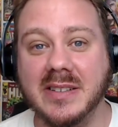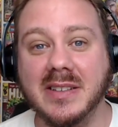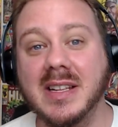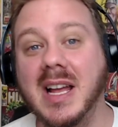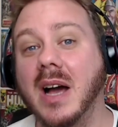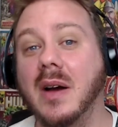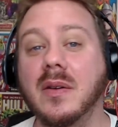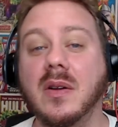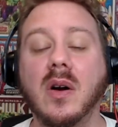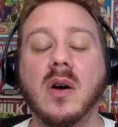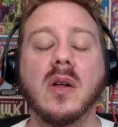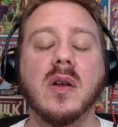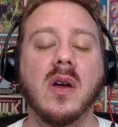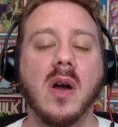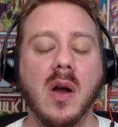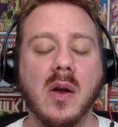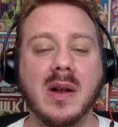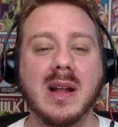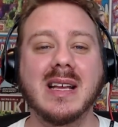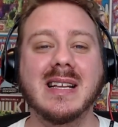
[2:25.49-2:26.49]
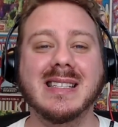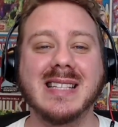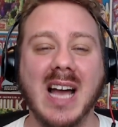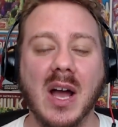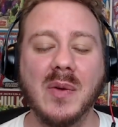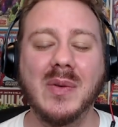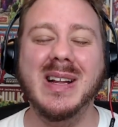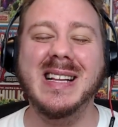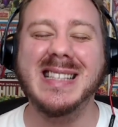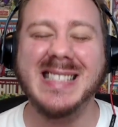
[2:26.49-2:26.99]
Now, not only is that
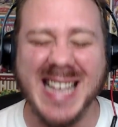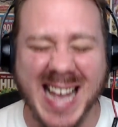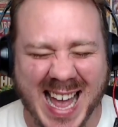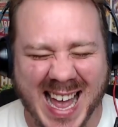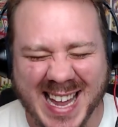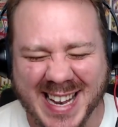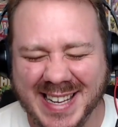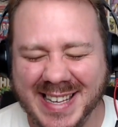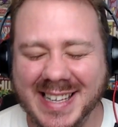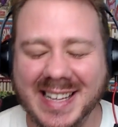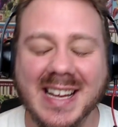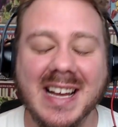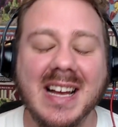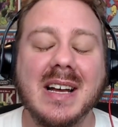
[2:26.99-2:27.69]
only 10